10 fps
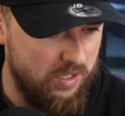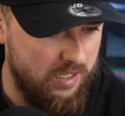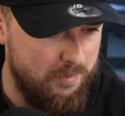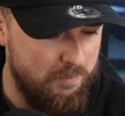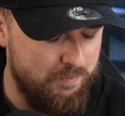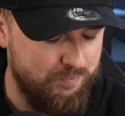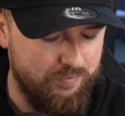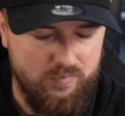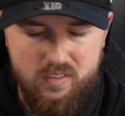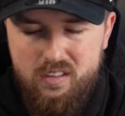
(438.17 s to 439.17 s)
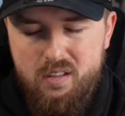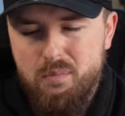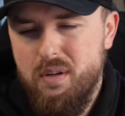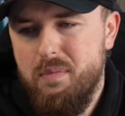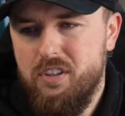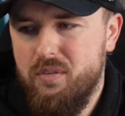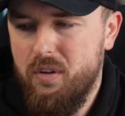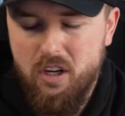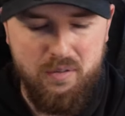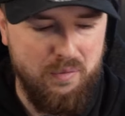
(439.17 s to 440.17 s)
Um, pretty much
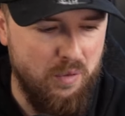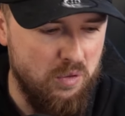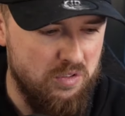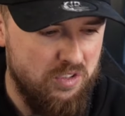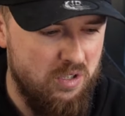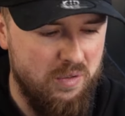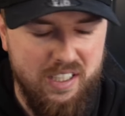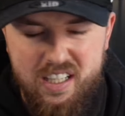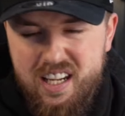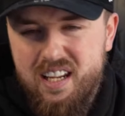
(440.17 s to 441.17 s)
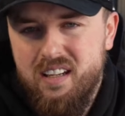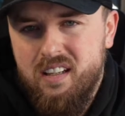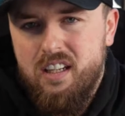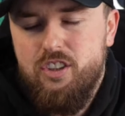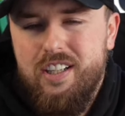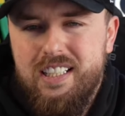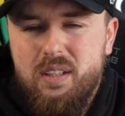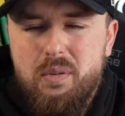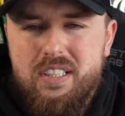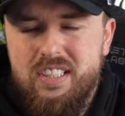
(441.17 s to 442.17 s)
after Foden's goal. And then, yeah, tried to
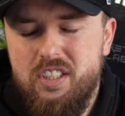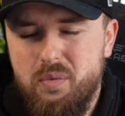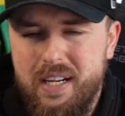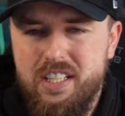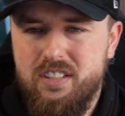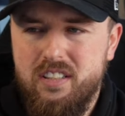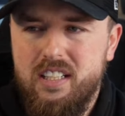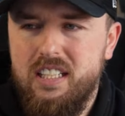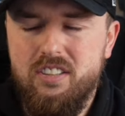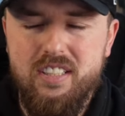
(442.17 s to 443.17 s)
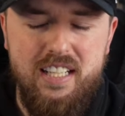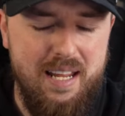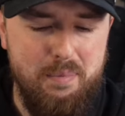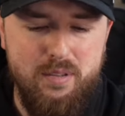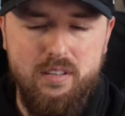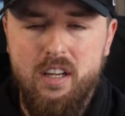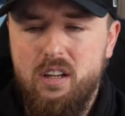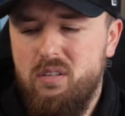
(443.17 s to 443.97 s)
deal with a situation and it just didn't happen.